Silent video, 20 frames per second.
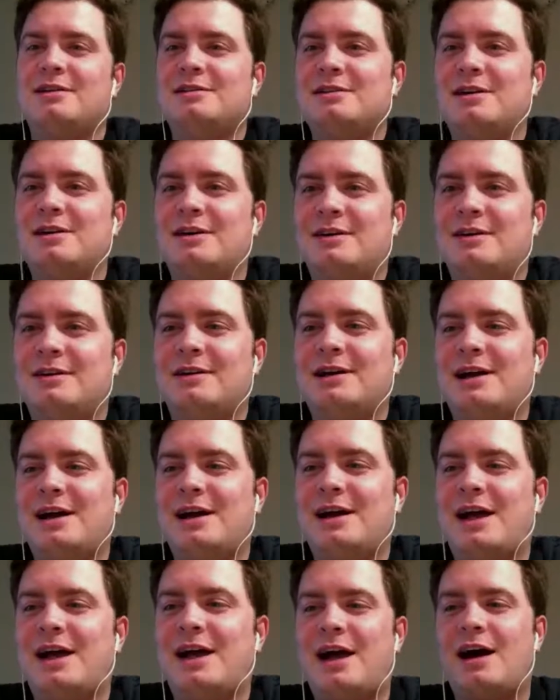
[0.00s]

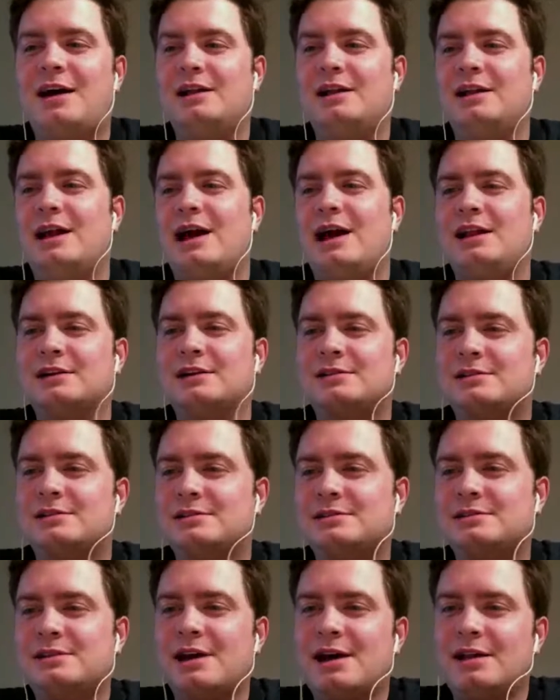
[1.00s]
Alex has got
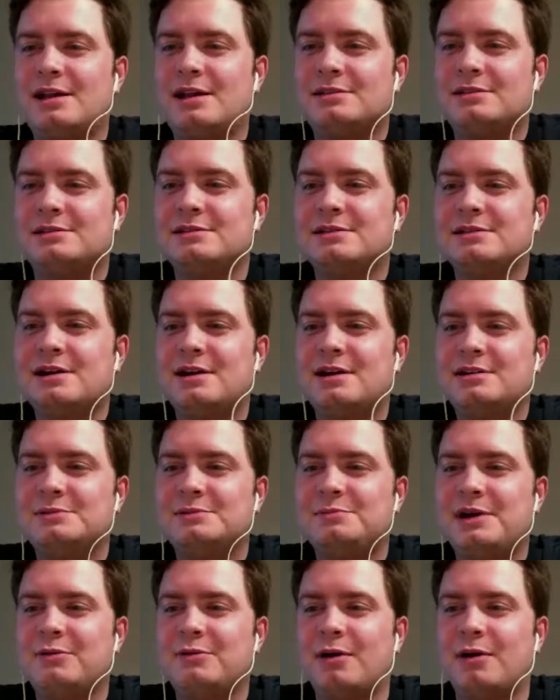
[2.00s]
his bedrock
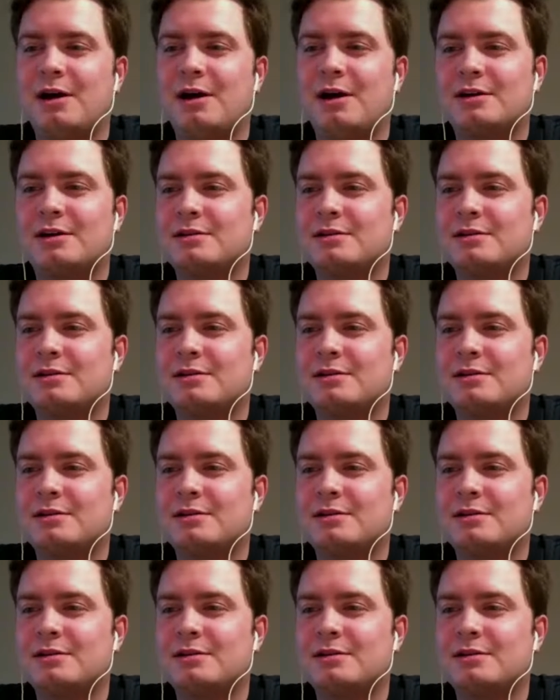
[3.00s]
going, man.